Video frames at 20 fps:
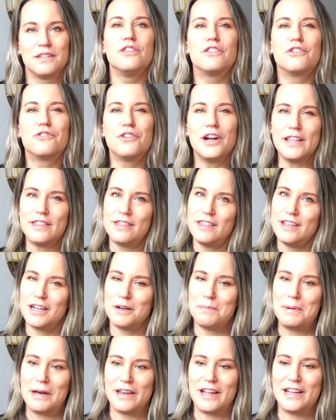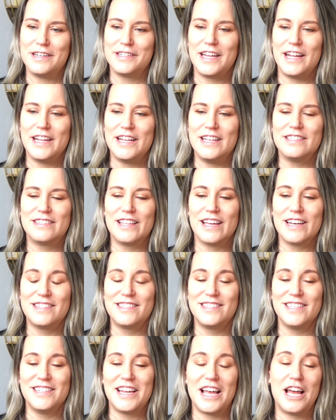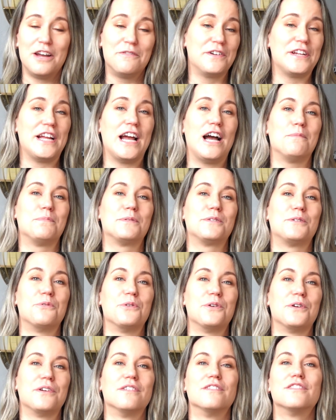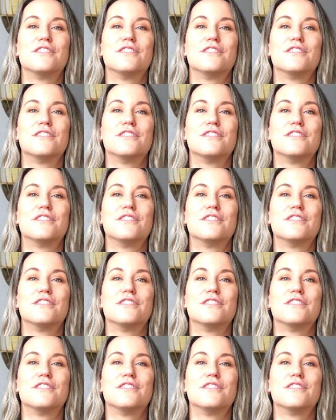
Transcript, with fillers: The great thing about Ente is that it's in every app store.